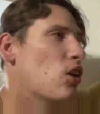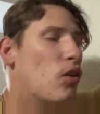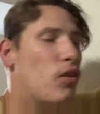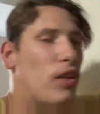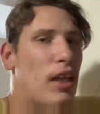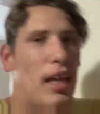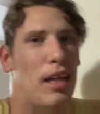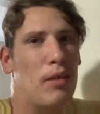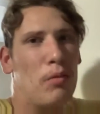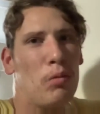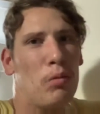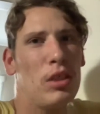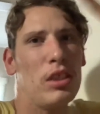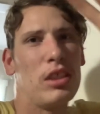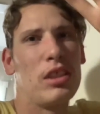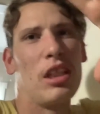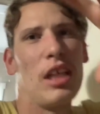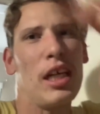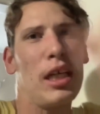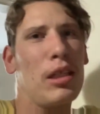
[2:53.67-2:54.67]
that
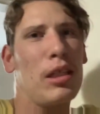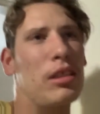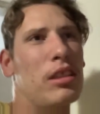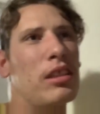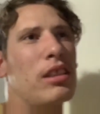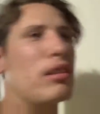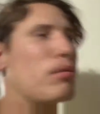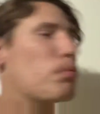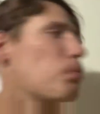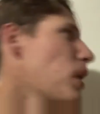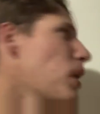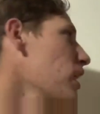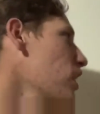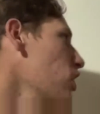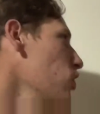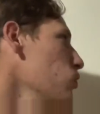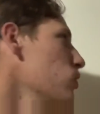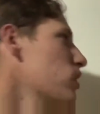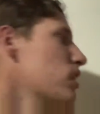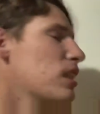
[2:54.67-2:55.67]
was like big,
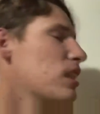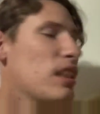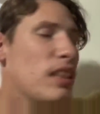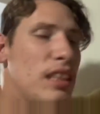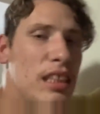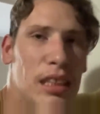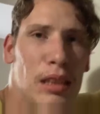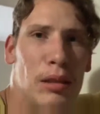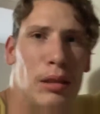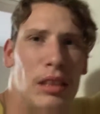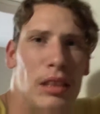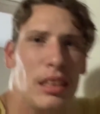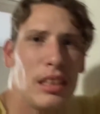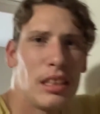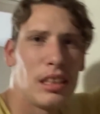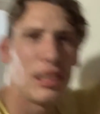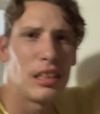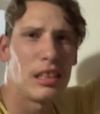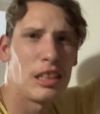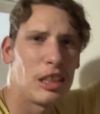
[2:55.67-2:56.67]
huge CDs
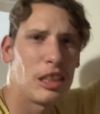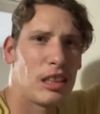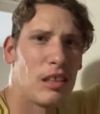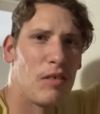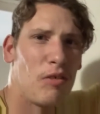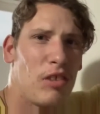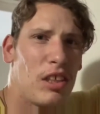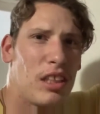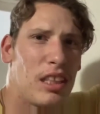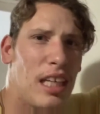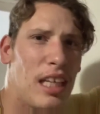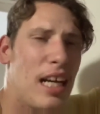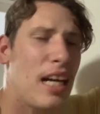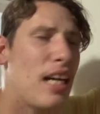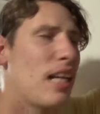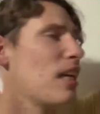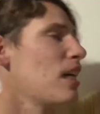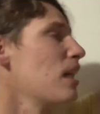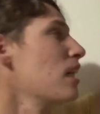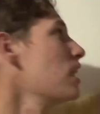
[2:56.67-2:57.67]
and stuff like
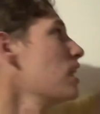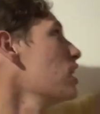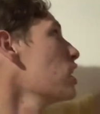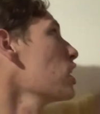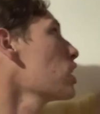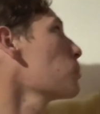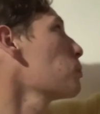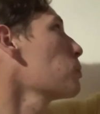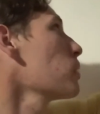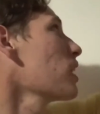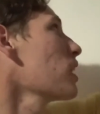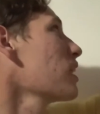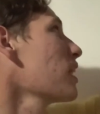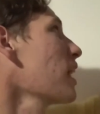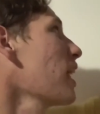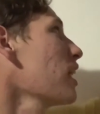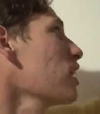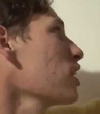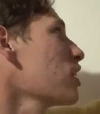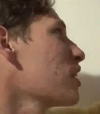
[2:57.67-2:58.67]
that. You could play
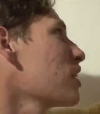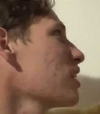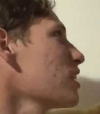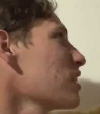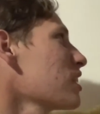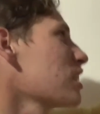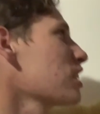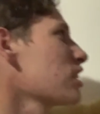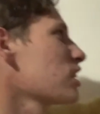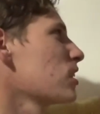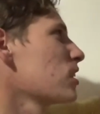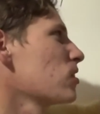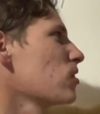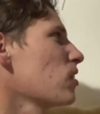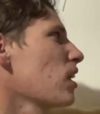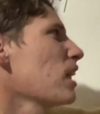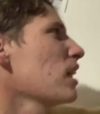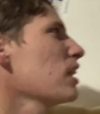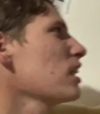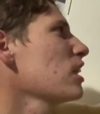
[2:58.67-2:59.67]
that. You could listen to the
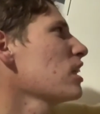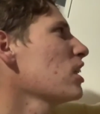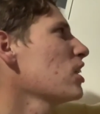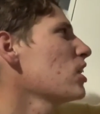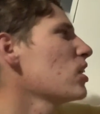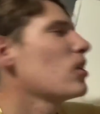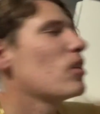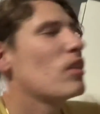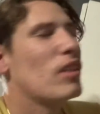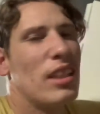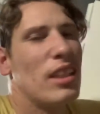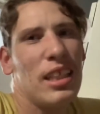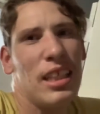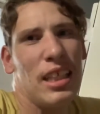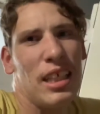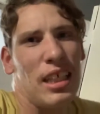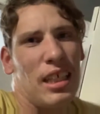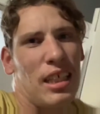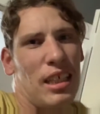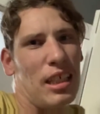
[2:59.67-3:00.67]
radio.
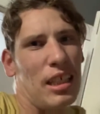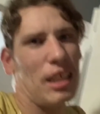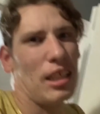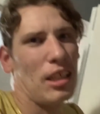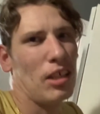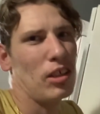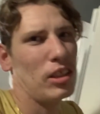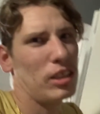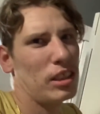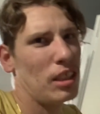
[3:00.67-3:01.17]
It's